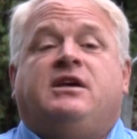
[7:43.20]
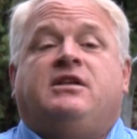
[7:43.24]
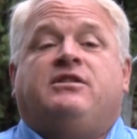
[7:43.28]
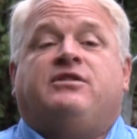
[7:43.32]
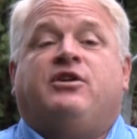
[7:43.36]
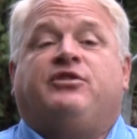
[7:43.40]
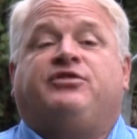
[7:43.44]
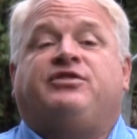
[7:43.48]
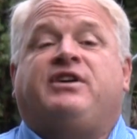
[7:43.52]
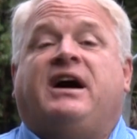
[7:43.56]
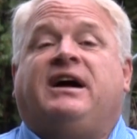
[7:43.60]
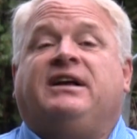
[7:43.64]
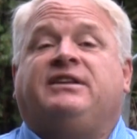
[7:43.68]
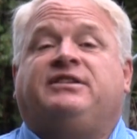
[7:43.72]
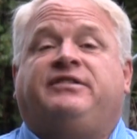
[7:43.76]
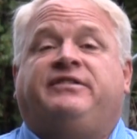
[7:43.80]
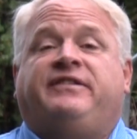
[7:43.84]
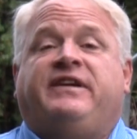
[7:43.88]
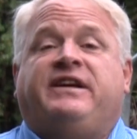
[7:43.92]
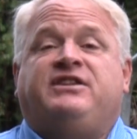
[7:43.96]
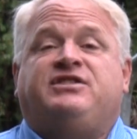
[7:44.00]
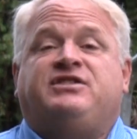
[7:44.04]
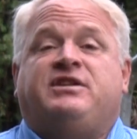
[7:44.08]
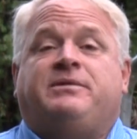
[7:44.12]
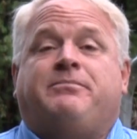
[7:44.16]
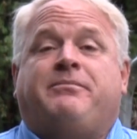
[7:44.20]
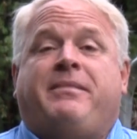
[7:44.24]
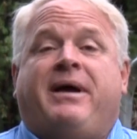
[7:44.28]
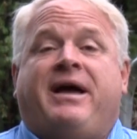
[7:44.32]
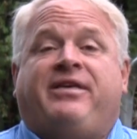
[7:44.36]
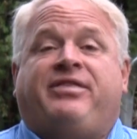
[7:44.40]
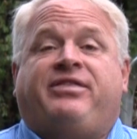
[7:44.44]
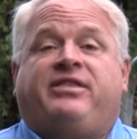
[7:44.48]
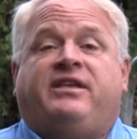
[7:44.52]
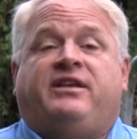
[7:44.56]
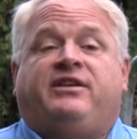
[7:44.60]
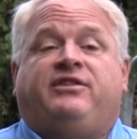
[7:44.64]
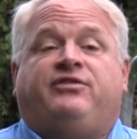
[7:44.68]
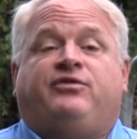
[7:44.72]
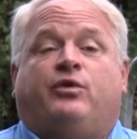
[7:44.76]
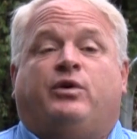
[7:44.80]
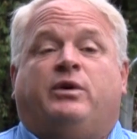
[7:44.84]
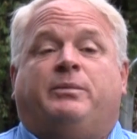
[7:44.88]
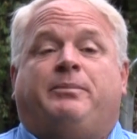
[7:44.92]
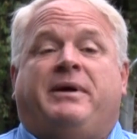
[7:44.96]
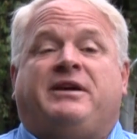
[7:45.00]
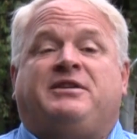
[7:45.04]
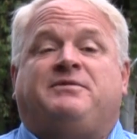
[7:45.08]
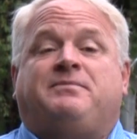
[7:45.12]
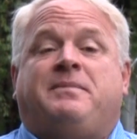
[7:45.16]
Those conservation methods
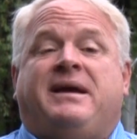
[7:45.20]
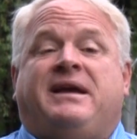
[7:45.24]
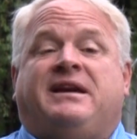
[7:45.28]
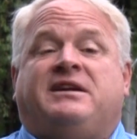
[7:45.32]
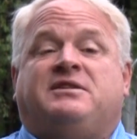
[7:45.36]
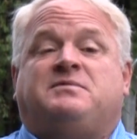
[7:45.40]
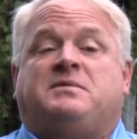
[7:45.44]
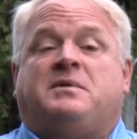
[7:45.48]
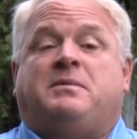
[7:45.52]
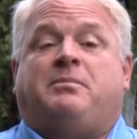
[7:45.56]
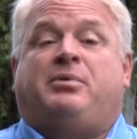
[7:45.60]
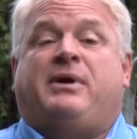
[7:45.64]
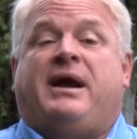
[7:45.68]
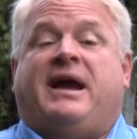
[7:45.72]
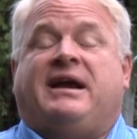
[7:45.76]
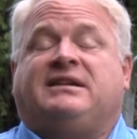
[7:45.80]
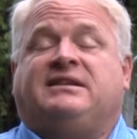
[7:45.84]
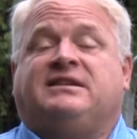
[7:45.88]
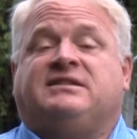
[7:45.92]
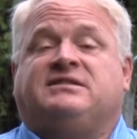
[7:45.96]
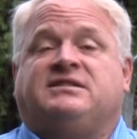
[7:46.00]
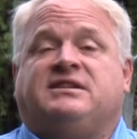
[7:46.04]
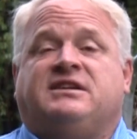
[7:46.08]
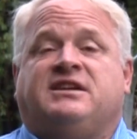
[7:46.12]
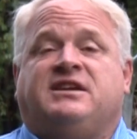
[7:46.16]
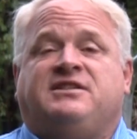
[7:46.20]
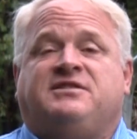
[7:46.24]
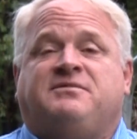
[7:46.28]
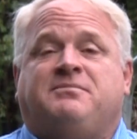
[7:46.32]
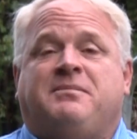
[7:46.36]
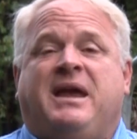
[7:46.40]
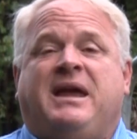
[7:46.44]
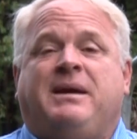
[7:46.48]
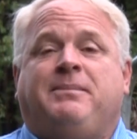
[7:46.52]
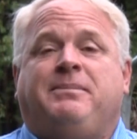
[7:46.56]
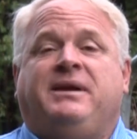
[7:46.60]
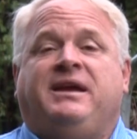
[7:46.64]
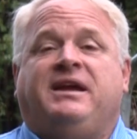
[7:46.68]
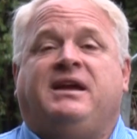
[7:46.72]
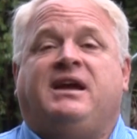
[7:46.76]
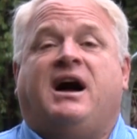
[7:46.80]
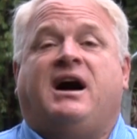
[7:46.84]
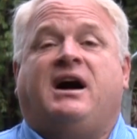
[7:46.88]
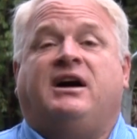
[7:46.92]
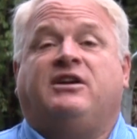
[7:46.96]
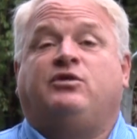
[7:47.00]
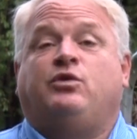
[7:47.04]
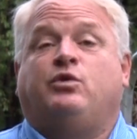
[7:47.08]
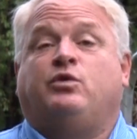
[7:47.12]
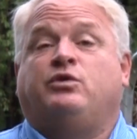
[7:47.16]
or best management practices may be
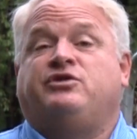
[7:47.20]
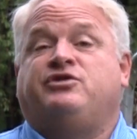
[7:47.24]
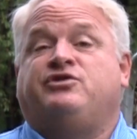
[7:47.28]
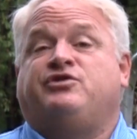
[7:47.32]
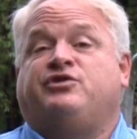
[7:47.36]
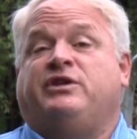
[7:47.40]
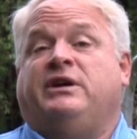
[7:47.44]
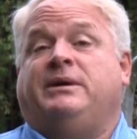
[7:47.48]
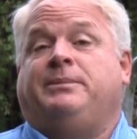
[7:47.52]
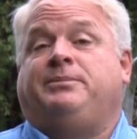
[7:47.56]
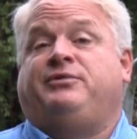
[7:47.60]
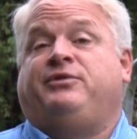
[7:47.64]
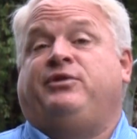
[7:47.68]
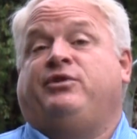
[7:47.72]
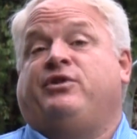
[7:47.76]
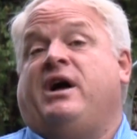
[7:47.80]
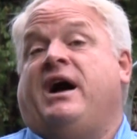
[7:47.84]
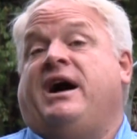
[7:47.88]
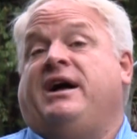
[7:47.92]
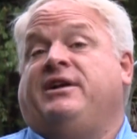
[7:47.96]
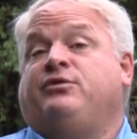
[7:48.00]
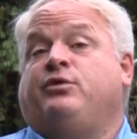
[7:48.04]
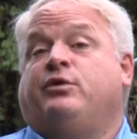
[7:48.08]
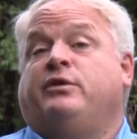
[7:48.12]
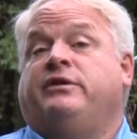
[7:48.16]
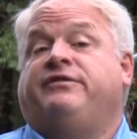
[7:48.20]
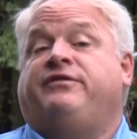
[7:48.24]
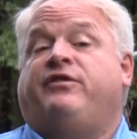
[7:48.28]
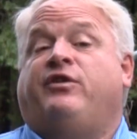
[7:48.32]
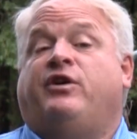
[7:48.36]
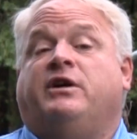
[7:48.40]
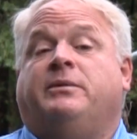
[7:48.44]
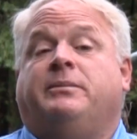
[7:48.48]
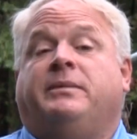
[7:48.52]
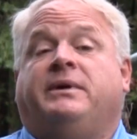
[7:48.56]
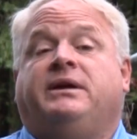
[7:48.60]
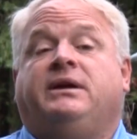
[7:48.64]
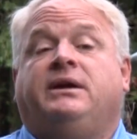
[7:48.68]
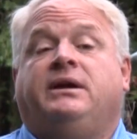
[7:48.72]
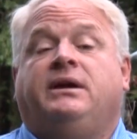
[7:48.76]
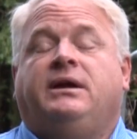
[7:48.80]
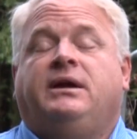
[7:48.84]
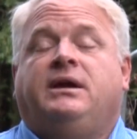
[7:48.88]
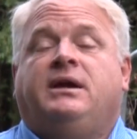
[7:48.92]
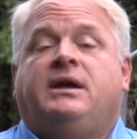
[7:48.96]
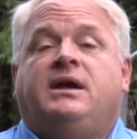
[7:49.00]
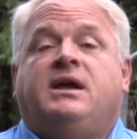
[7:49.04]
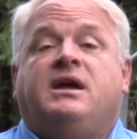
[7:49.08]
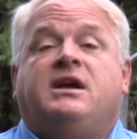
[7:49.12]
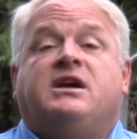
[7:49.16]
contour strips or contour farming,
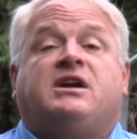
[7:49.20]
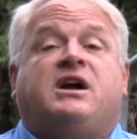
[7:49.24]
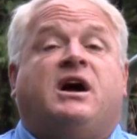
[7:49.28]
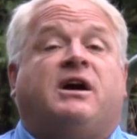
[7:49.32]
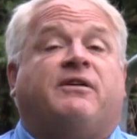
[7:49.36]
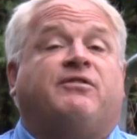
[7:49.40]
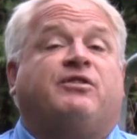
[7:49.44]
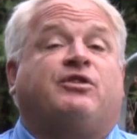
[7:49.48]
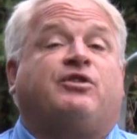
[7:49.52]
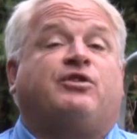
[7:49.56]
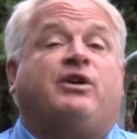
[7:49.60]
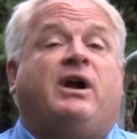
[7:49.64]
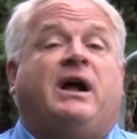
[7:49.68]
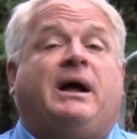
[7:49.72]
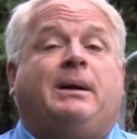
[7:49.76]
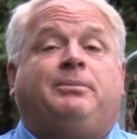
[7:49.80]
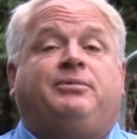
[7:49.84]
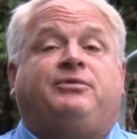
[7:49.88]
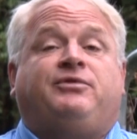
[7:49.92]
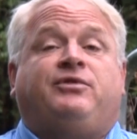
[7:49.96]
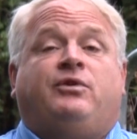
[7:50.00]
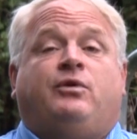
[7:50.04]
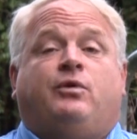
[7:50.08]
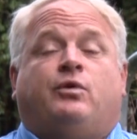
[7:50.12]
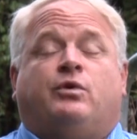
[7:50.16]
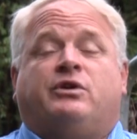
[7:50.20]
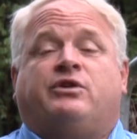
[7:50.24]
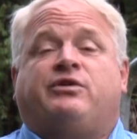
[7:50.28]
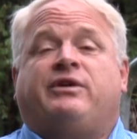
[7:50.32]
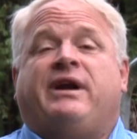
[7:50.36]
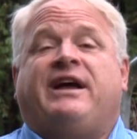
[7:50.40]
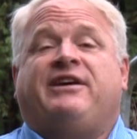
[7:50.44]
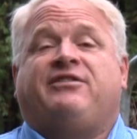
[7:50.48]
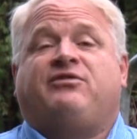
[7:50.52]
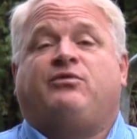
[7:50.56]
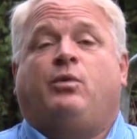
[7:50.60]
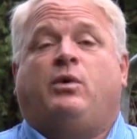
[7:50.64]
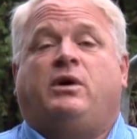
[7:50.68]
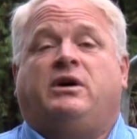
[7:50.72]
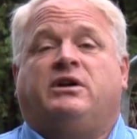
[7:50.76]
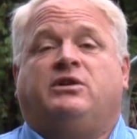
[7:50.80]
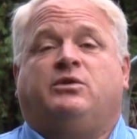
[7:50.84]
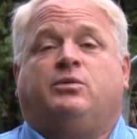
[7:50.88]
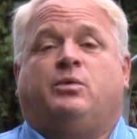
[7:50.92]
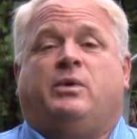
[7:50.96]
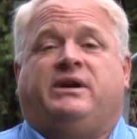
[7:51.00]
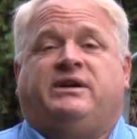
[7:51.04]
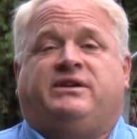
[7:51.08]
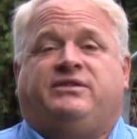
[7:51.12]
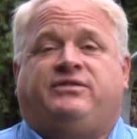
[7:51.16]
cover crops, or grassed
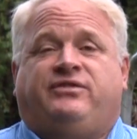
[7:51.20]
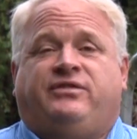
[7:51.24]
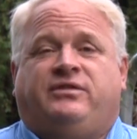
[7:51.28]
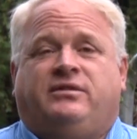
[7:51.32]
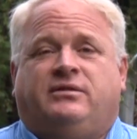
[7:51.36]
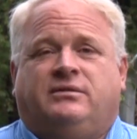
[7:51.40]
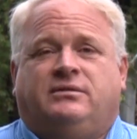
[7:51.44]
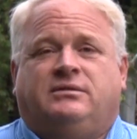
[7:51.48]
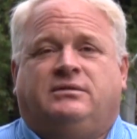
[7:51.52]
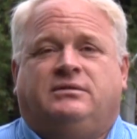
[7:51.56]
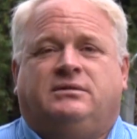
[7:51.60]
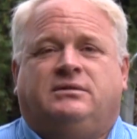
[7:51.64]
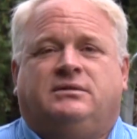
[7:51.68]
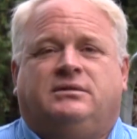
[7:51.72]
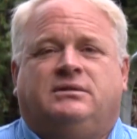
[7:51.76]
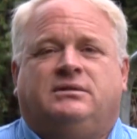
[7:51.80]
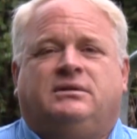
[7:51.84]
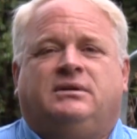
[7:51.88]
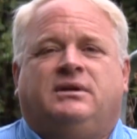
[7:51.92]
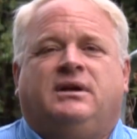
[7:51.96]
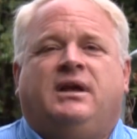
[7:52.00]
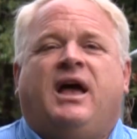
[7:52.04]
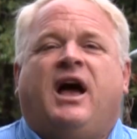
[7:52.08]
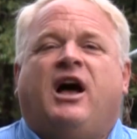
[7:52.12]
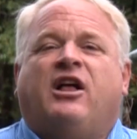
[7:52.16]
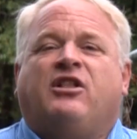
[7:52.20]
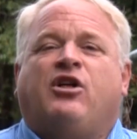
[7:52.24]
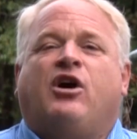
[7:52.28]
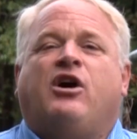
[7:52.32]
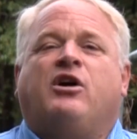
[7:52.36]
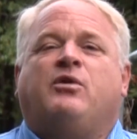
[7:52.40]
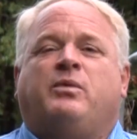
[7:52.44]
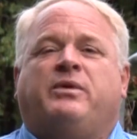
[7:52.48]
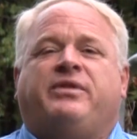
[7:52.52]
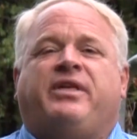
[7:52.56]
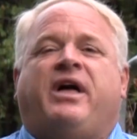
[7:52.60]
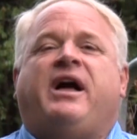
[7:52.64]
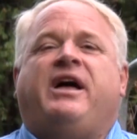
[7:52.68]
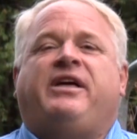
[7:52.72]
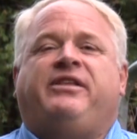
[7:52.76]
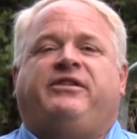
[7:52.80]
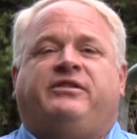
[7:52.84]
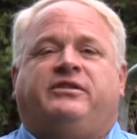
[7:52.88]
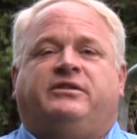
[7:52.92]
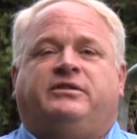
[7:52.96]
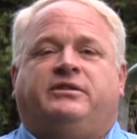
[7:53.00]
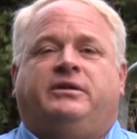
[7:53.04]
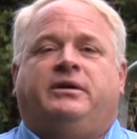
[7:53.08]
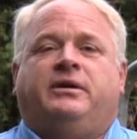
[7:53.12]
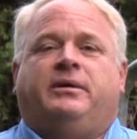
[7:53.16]
waterways, along with
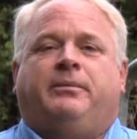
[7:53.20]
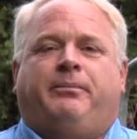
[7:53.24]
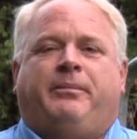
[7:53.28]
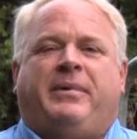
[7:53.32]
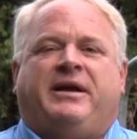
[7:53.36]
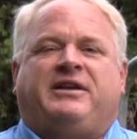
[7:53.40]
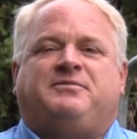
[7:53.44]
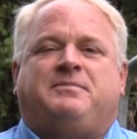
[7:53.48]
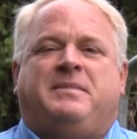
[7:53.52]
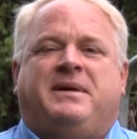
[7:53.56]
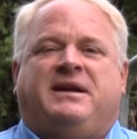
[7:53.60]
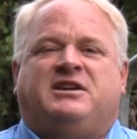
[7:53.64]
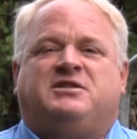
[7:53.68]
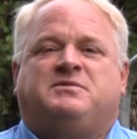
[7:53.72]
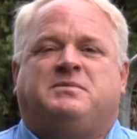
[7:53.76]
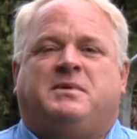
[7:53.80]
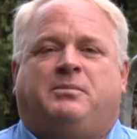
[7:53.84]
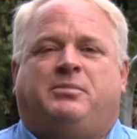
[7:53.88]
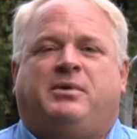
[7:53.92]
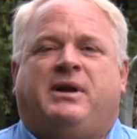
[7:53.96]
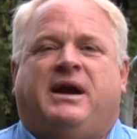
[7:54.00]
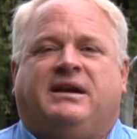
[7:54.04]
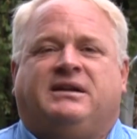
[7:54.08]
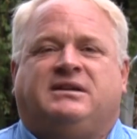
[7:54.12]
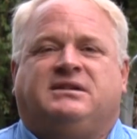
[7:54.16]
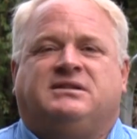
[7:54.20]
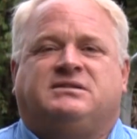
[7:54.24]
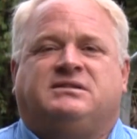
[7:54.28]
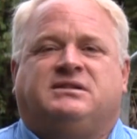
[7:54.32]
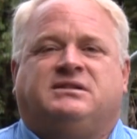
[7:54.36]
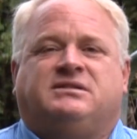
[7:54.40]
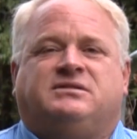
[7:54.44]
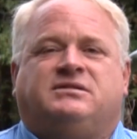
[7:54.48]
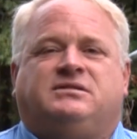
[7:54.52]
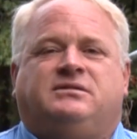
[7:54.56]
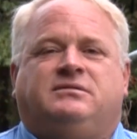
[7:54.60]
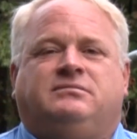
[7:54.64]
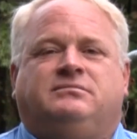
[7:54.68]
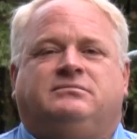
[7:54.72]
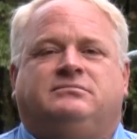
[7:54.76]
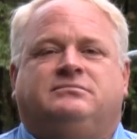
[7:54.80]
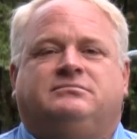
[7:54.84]
other best management practices.